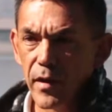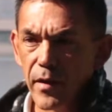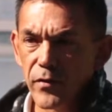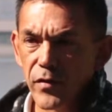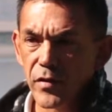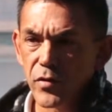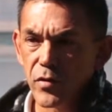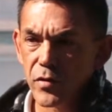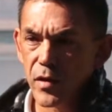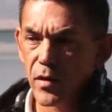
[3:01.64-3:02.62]
the
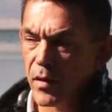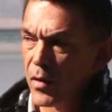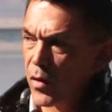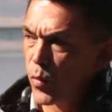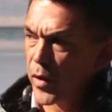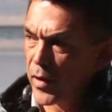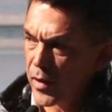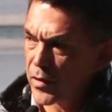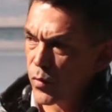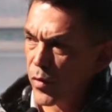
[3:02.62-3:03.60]
ancestors, and we
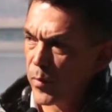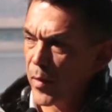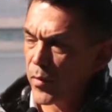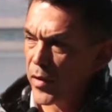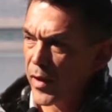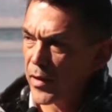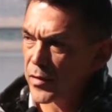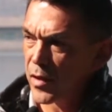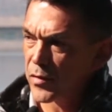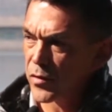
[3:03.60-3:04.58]
need to remember the
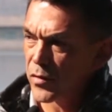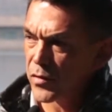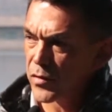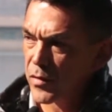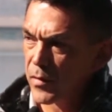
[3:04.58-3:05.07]
ancestors.